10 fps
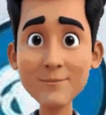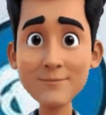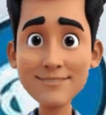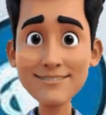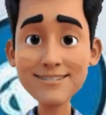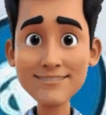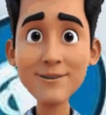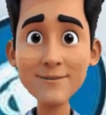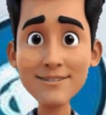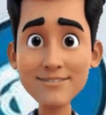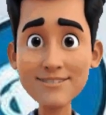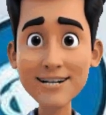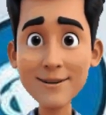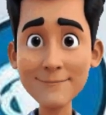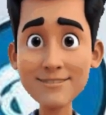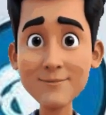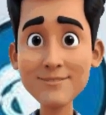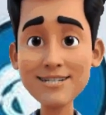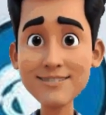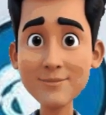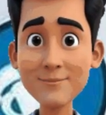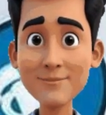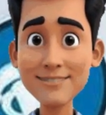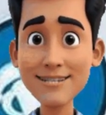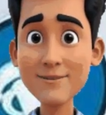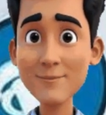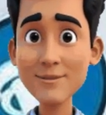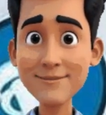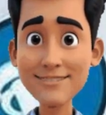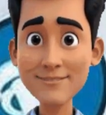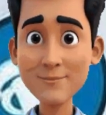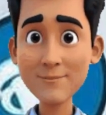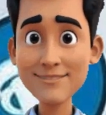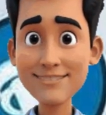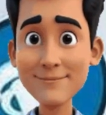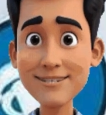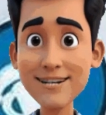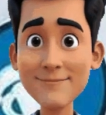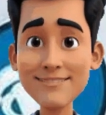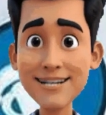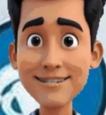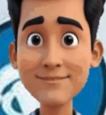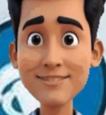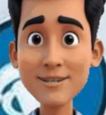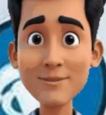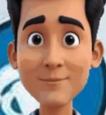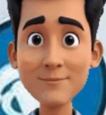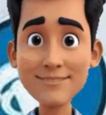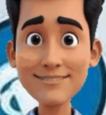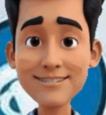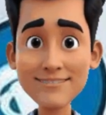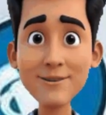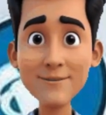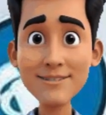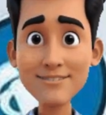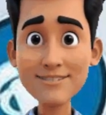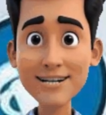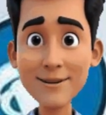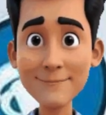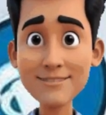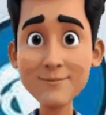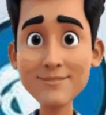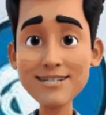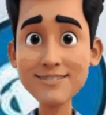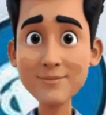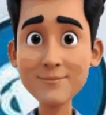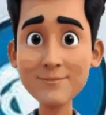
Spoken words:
Psychological support if stress or anxiety plays a role. Neuromodulators or pain relievers.